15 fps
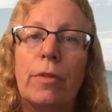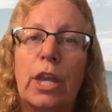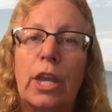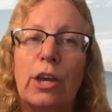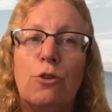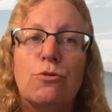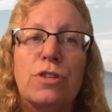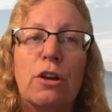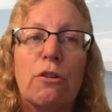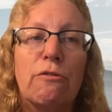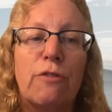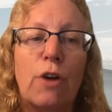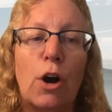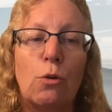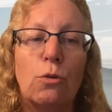use their
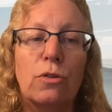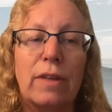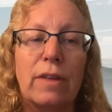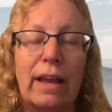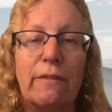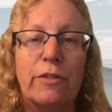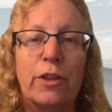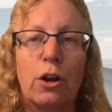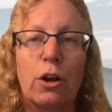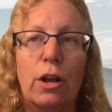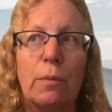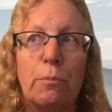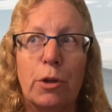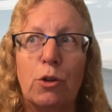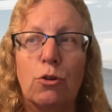phones, like if their
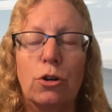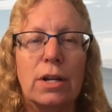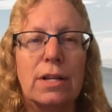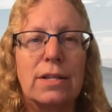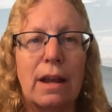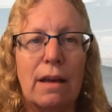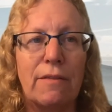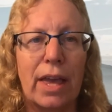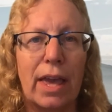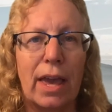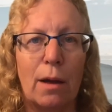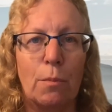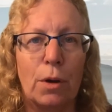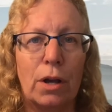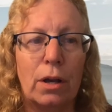computer doesn't have a
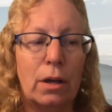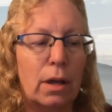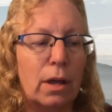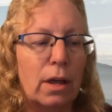camera,